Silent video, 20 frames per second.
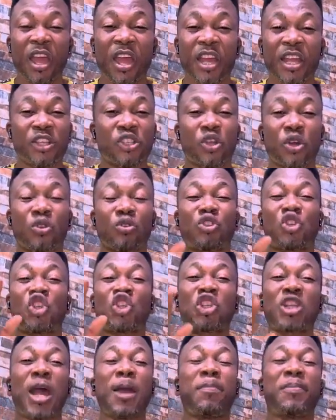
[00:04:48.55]
He's going to
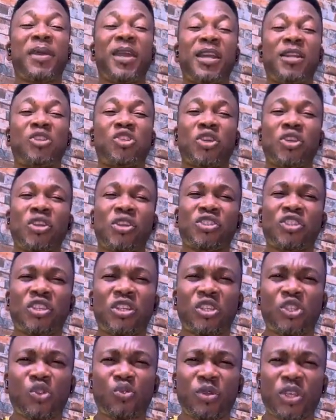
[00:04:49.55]
step into your
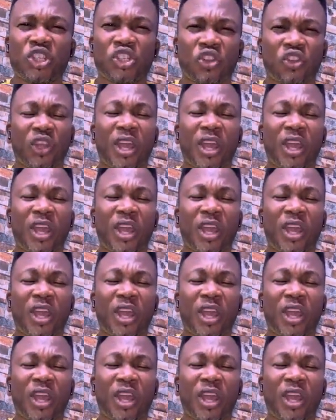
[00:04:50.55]
situation.